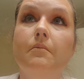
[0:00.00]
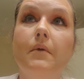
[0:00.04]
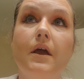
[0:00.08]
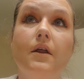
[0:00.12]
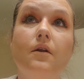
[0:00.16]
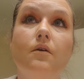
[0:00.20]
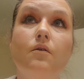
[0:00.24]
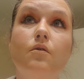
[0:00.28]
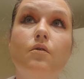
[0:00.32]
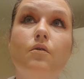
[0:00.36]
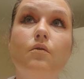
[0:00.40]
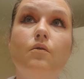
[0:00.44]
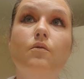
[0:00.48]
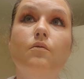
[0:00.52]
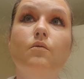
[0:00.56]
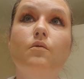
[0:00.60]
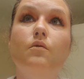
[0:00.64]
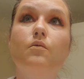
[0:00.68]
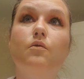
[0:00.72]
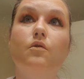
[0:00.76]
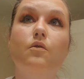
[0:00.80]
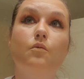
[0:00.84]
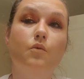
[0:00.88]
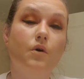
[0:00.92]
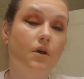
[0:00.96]
matter
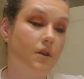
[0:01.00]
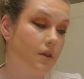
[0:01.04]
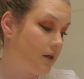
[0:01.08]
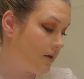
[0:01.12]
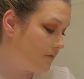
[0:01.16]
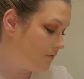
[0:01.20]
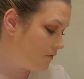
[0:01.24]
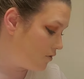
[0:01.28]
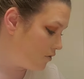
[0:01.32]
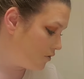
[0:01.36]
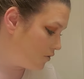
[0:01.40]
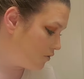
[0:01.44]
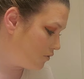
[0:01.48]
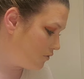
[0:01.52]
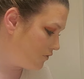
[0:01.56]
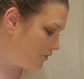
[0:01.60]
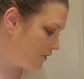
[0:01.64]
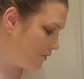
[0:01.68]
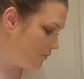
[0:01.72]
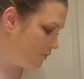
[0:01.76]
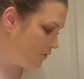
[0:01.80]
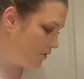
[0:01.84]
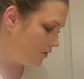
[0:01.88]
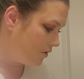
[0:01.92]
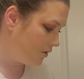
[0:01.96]
what level or who
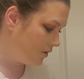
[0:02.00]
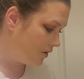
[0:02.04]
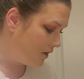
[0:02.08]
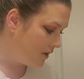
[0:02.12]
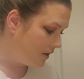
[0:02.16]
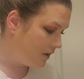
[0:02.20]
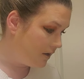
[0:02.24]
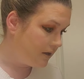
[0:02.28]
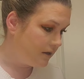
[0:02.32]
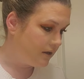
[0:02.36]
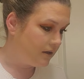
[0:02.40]
they were,